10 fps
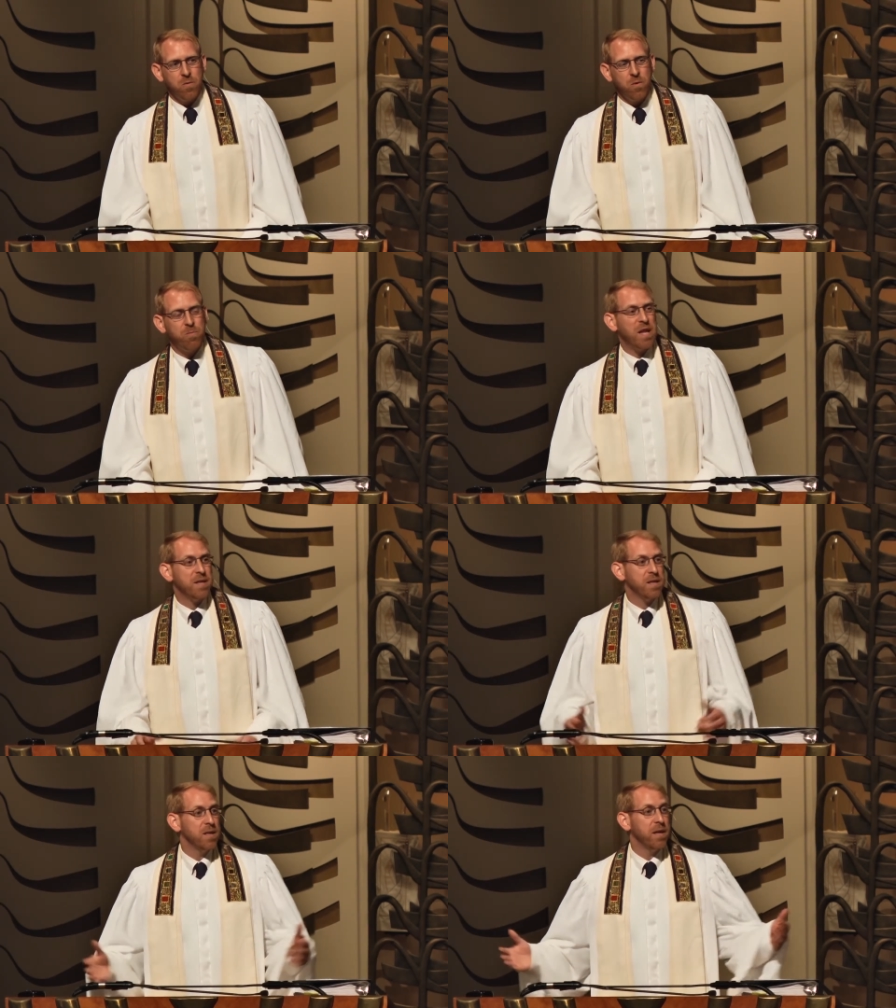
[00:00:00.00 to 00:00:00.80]
We're
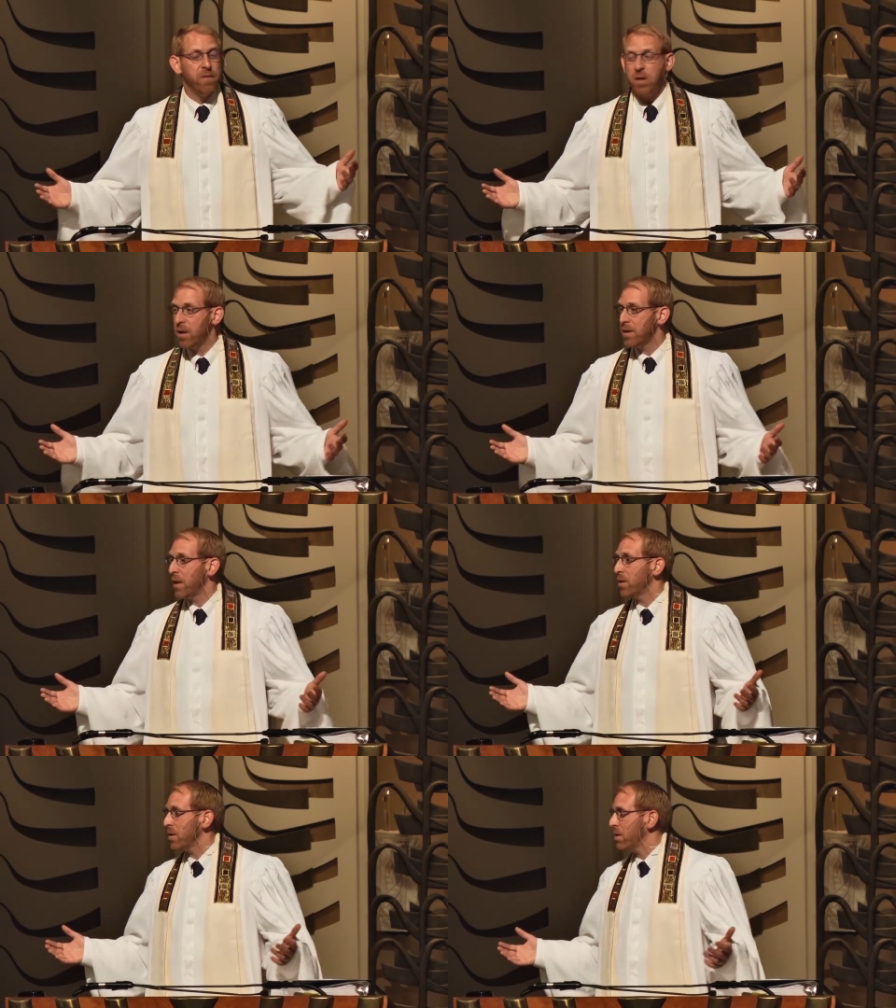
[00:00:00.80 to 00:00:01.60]
blessed to live in Los
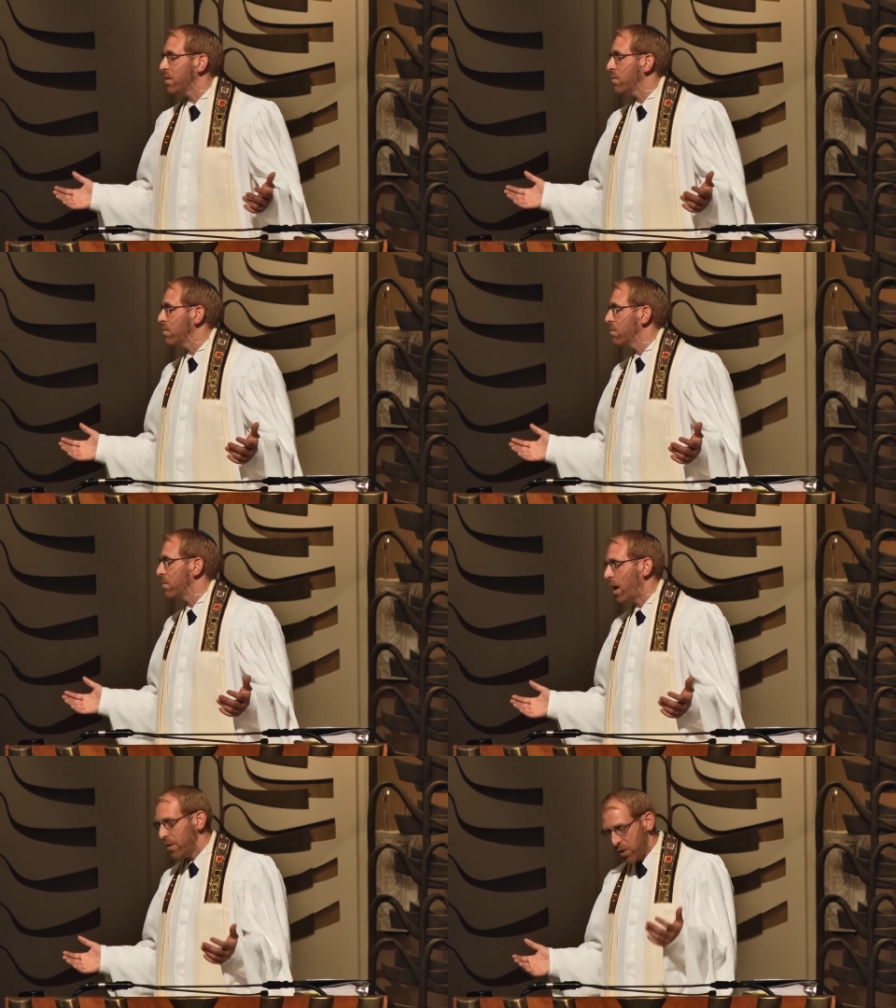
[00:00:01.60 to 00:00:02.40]
Angeles,
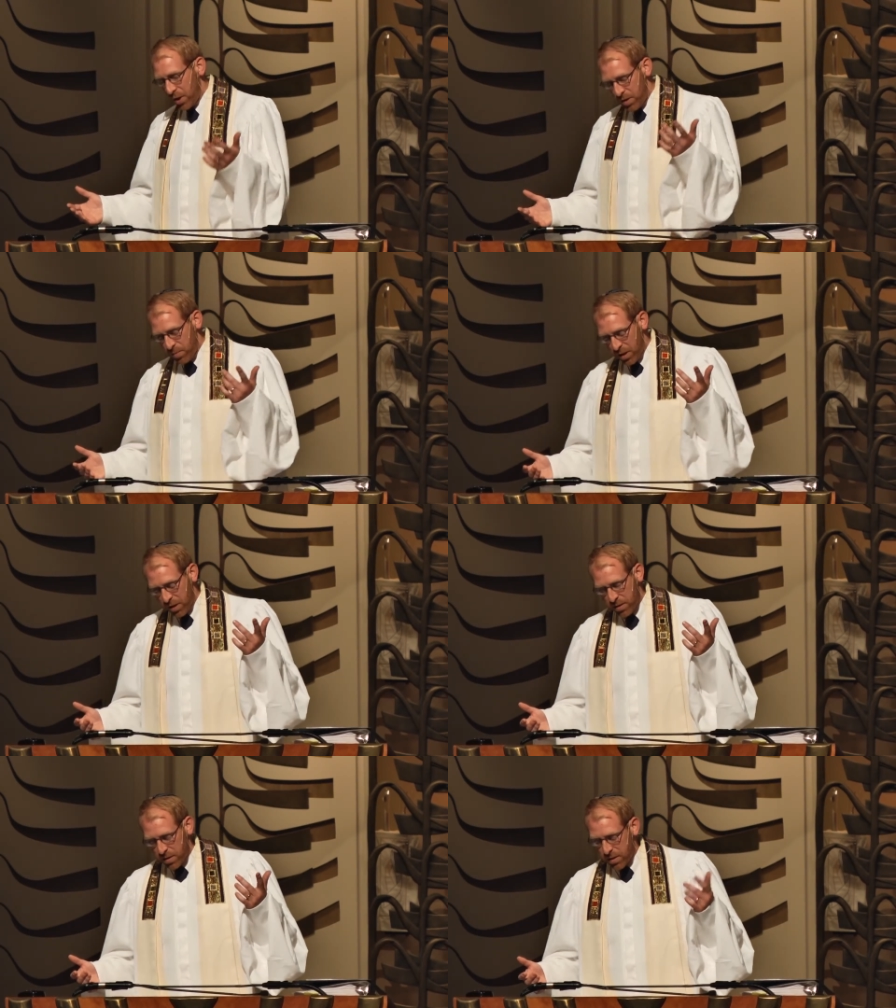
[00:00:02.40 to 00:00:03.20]
not just
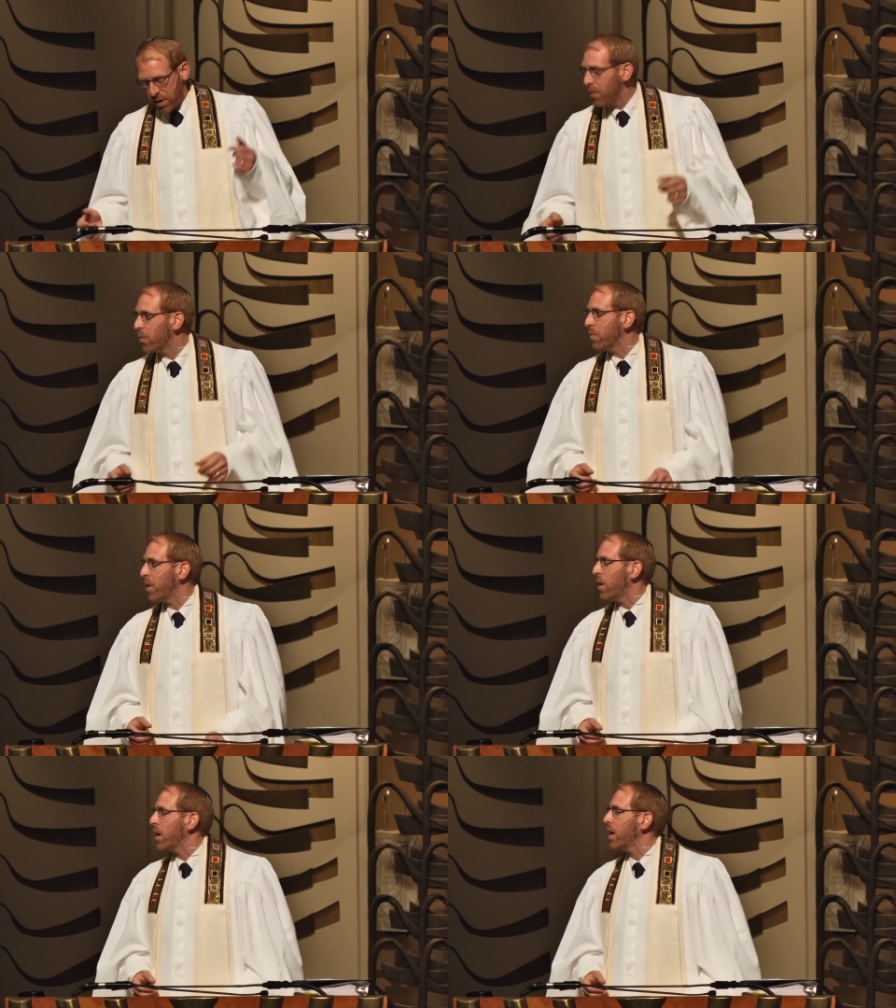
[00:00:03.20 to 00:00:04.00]
because it's a temperate
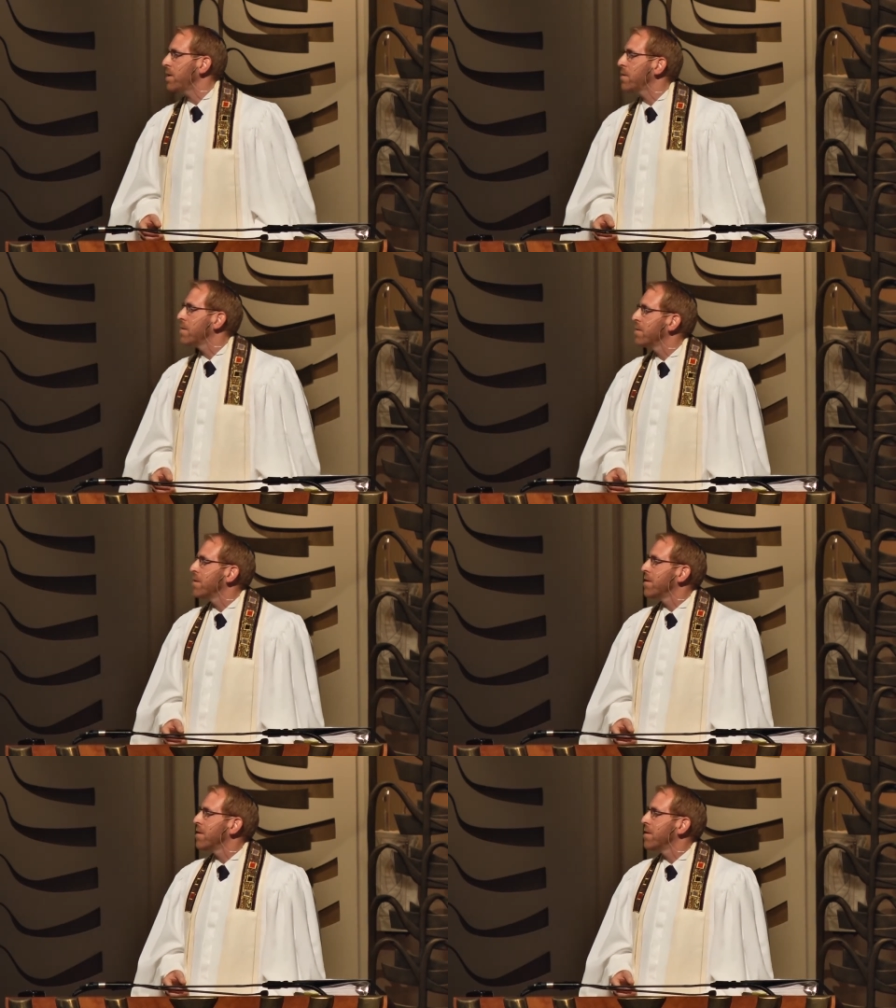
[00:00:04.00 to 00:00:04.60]
paradise,